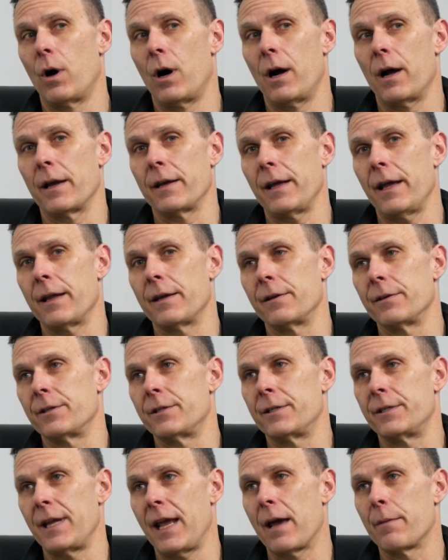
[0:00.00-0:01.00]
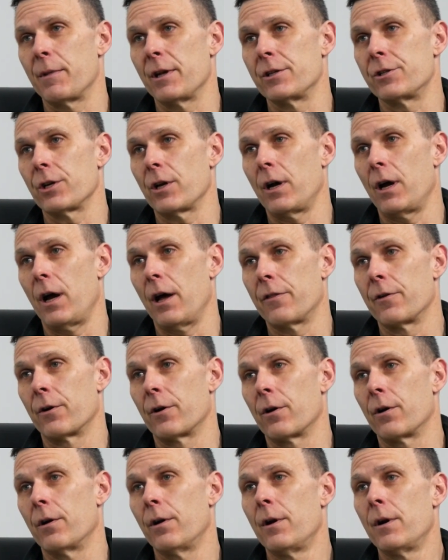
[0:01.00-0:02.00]
on and damage
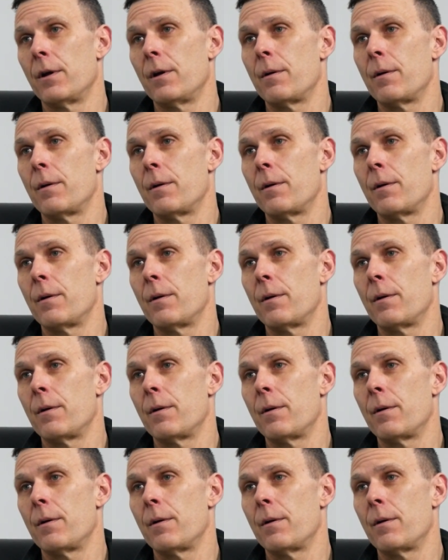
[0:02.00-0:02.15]
other